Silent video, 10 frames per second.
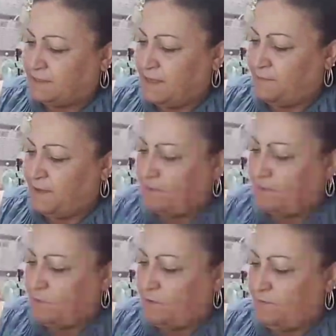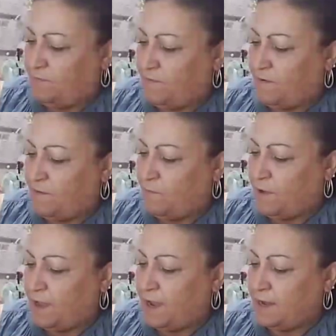about going far
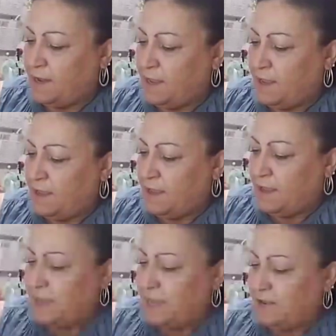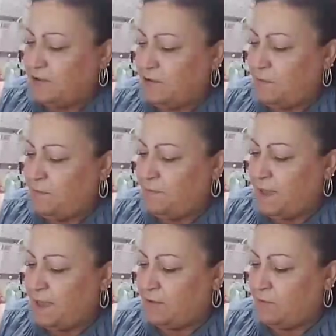away and coming
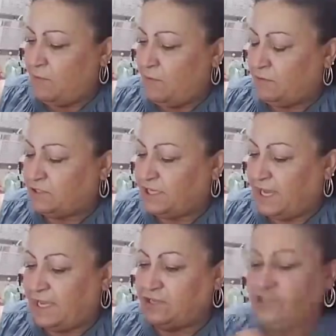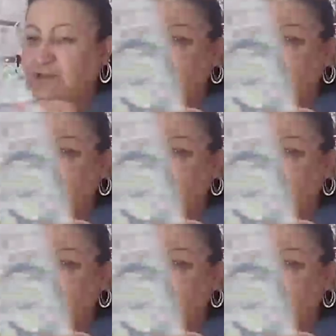back all changed.